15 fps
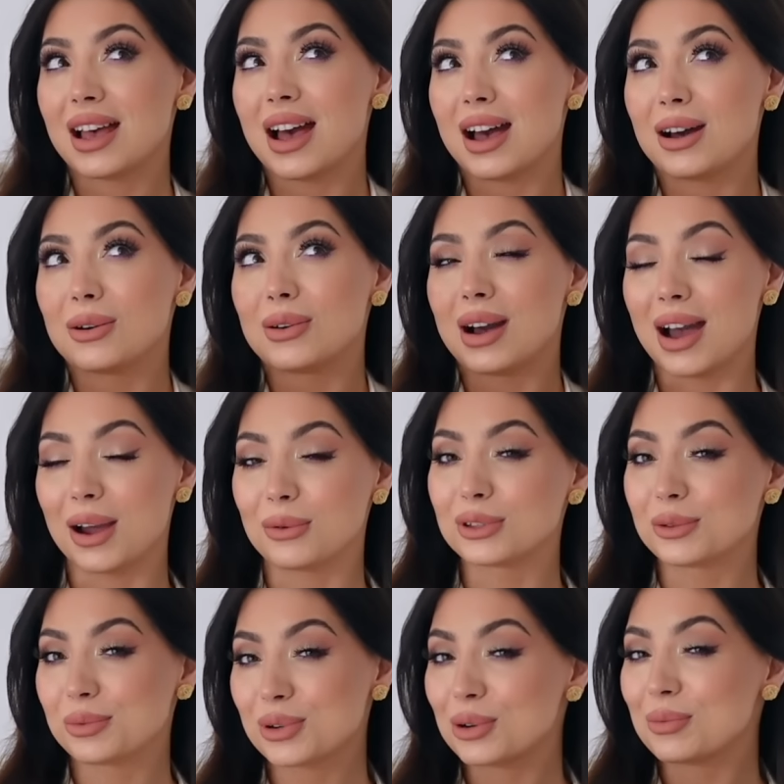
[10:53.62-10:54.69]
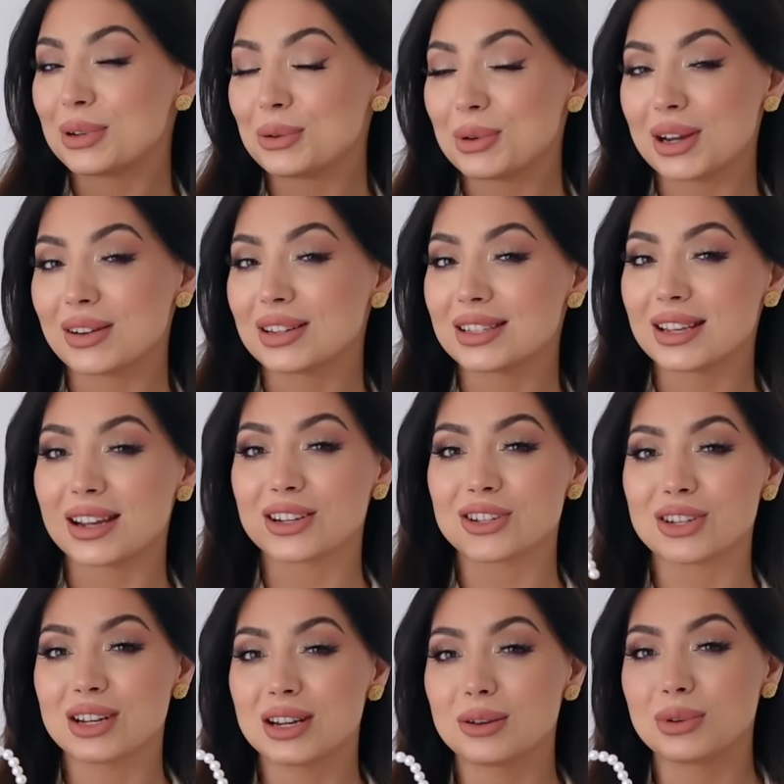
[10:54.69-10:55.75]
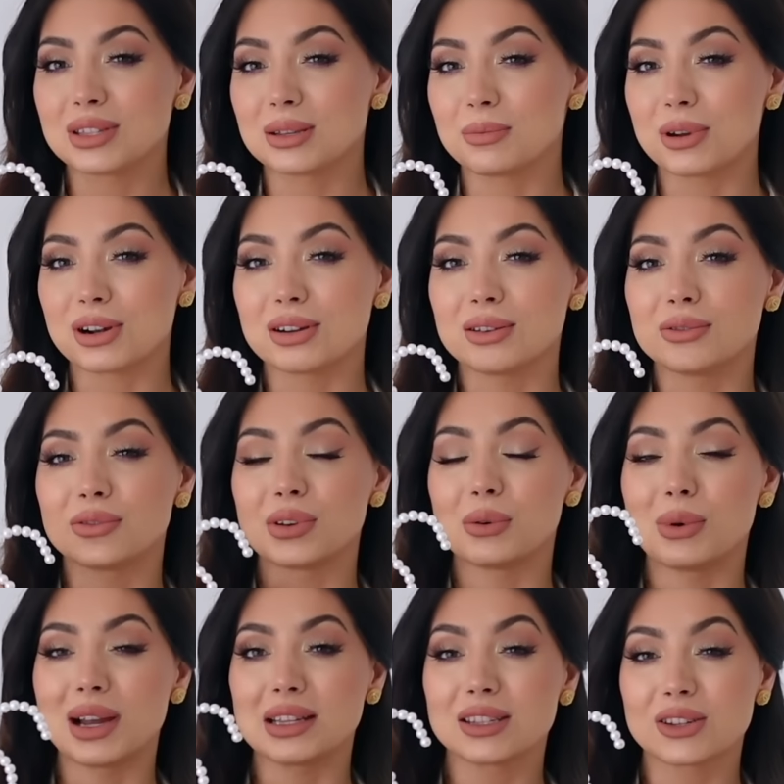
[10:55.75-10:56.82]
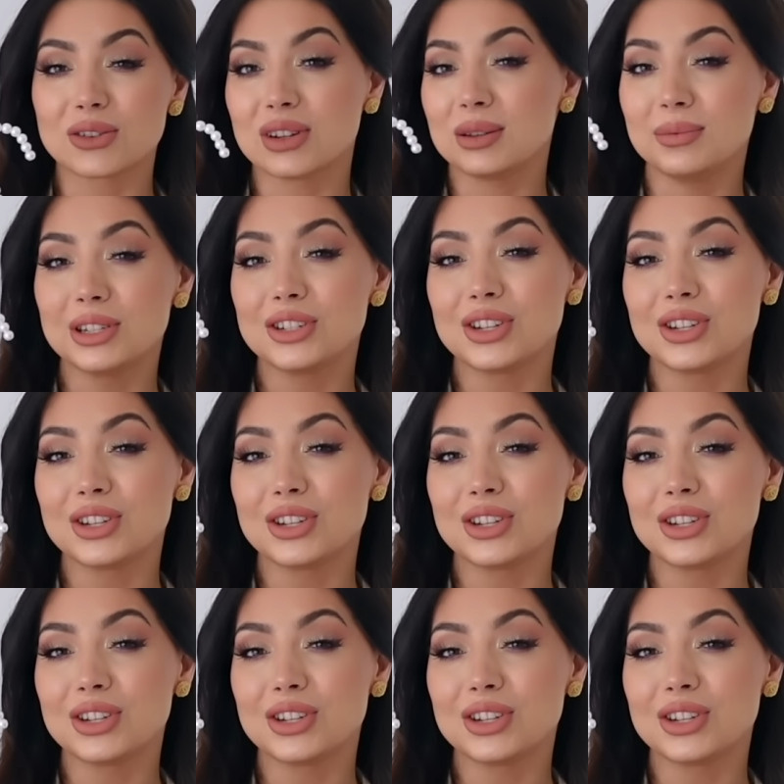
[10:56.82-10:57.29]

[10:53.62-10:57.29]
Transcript: how I would probably wear it actually, with a pair of white creamy